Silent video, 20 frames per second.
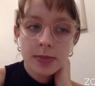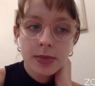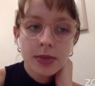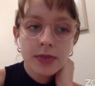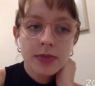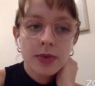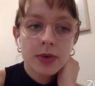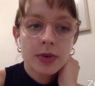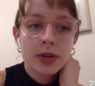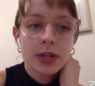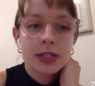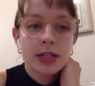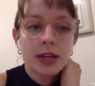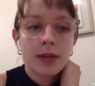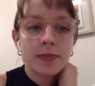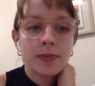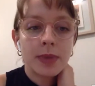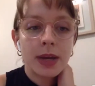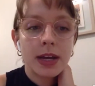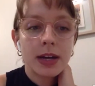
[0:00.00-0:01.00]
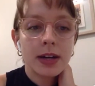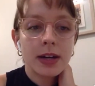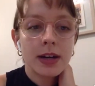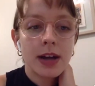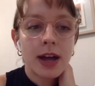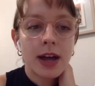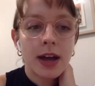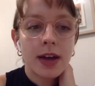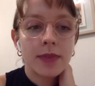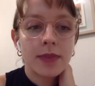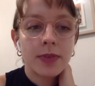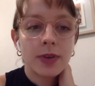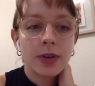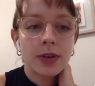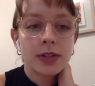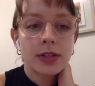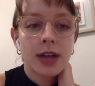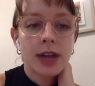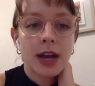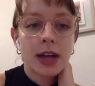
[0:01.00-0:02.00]
Some devotees have made an
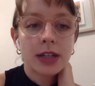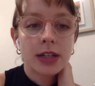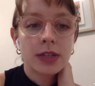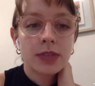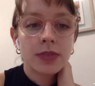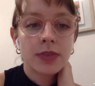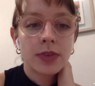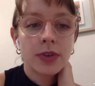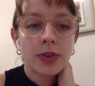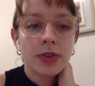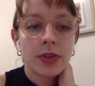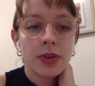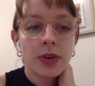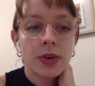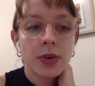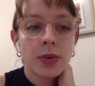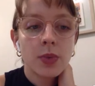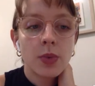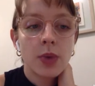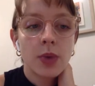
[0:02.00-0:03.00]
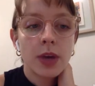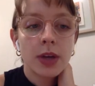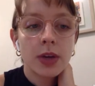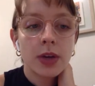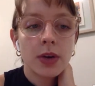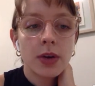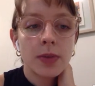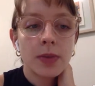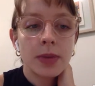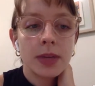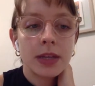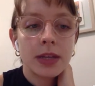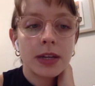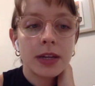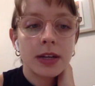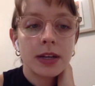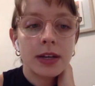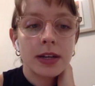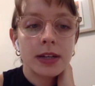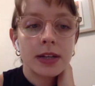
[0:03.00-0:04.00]
effort to ask further what your
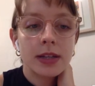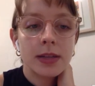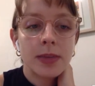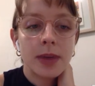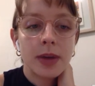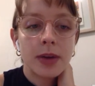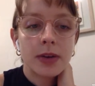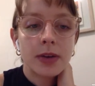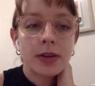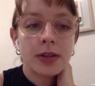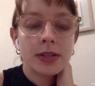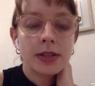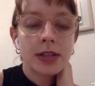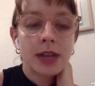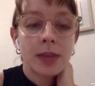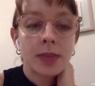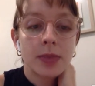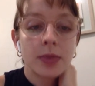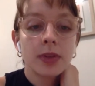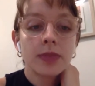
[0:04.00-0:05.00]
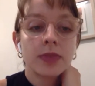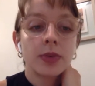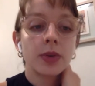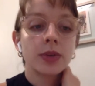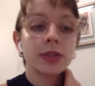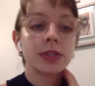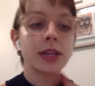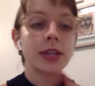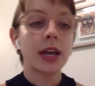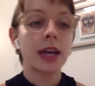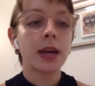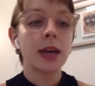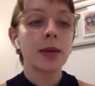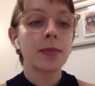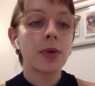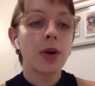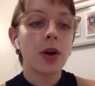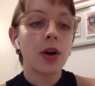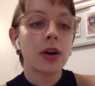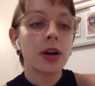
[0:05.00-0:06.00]
opinion is about a disciple of yours
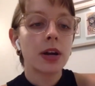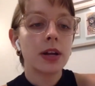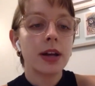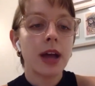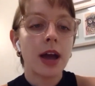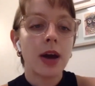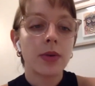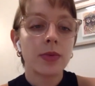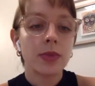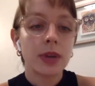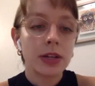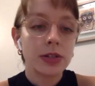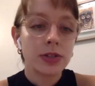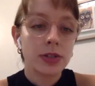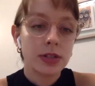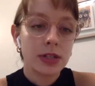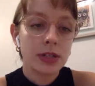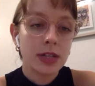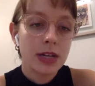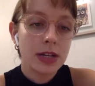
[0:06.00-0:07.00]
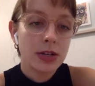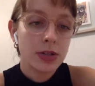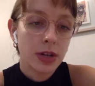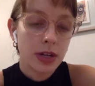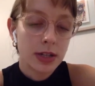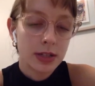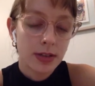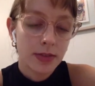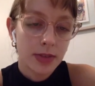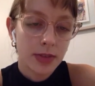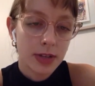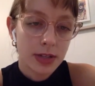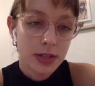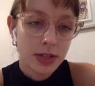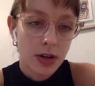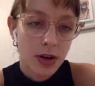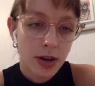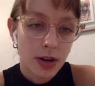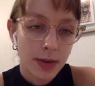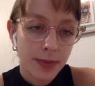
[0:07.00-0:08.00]
taking part in outreach and teachings of
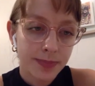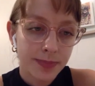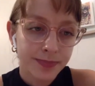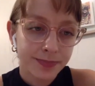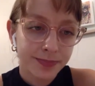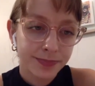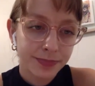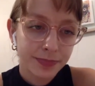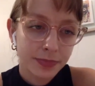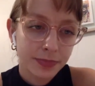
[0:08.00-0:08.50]
ISKCON.